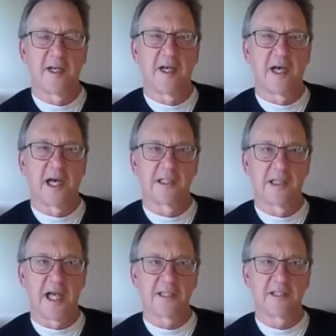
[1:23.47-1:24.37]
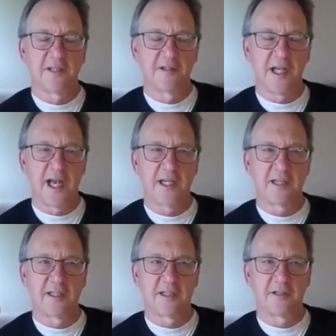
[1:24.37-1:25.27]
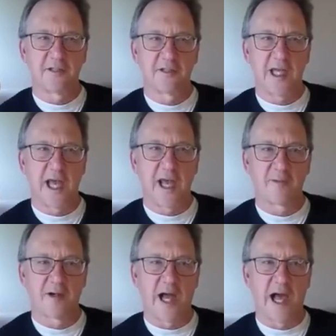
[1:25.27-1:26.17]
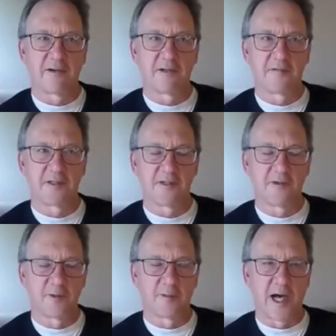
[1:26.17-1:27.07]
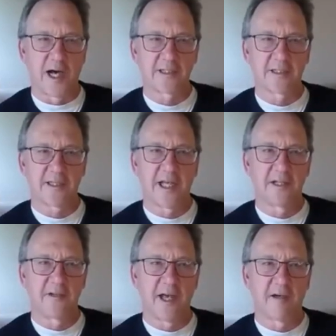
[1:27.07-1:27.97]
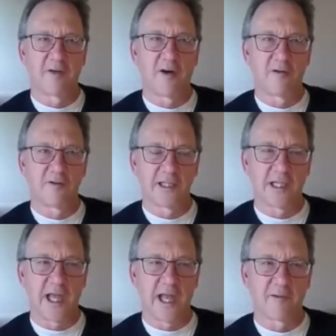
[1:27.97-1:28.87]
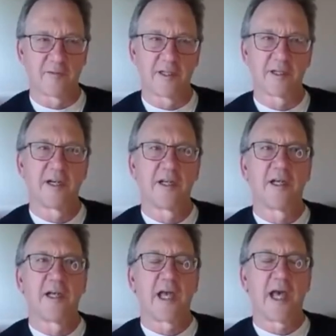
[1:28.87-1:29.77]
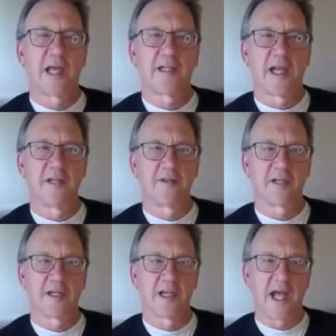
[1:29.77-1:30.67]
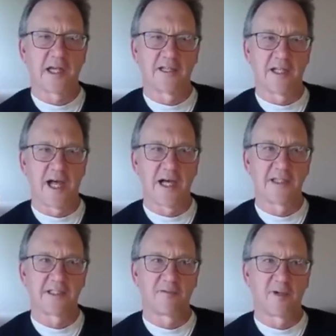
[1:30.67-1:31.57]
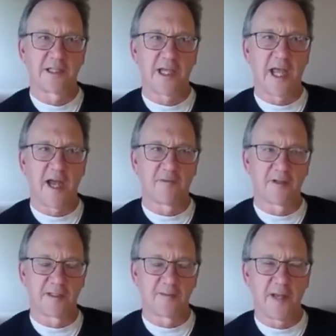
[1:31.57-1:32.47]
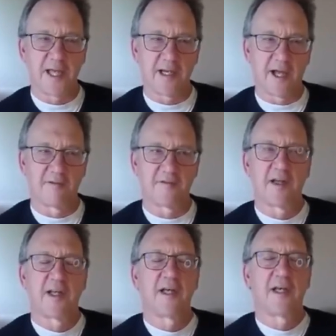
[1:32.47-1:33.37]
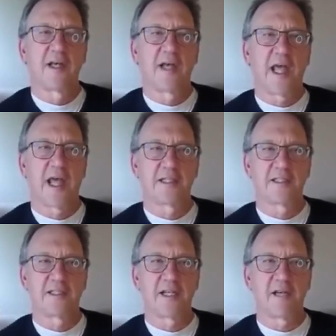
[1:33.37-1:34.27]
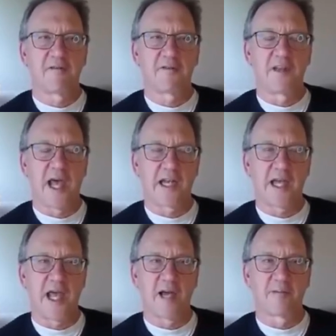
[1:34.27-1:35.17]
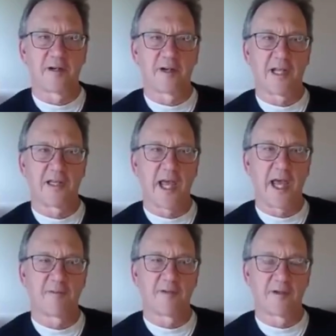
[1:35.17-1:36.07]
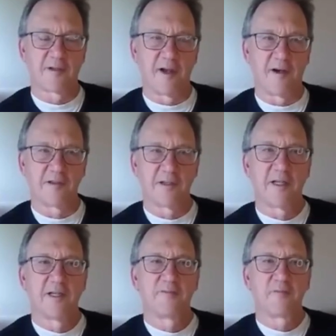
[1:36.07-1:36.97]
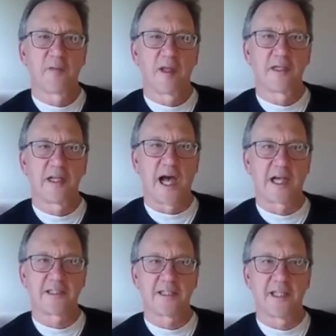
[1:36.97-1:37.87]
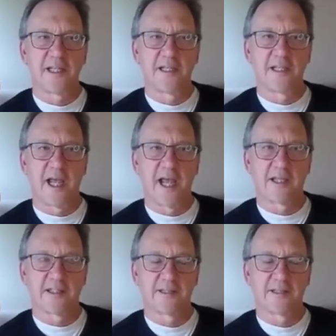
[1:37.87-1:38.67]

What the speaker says: unless you take the hammer out of the toolbox and you have only the hammer, and then you can analyze what the hammer is made of and see if that hammer and the hammer alone knocks in the nail.